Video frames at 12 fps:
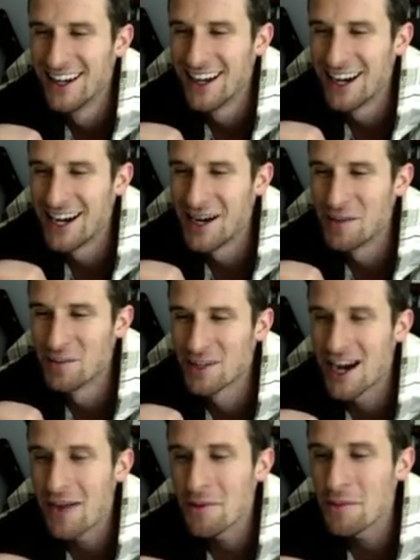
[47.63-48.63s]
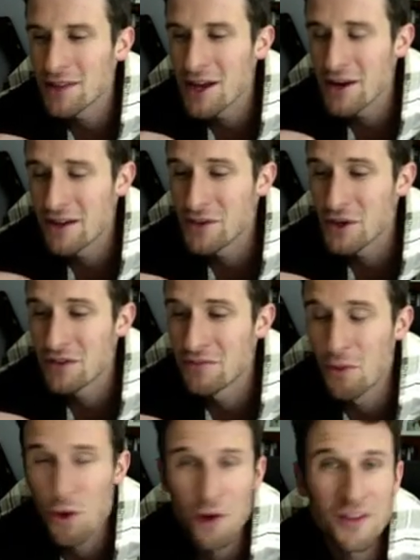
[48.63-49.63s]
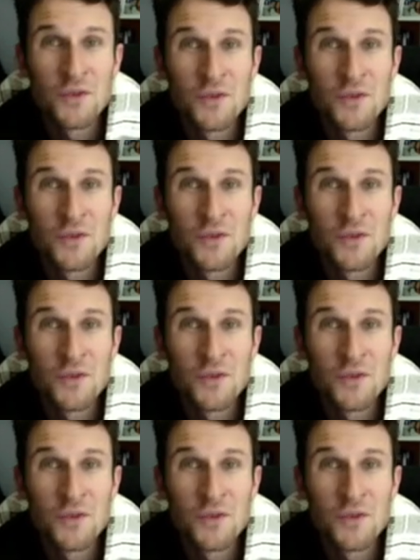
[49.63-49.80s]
um, comment below if you have more than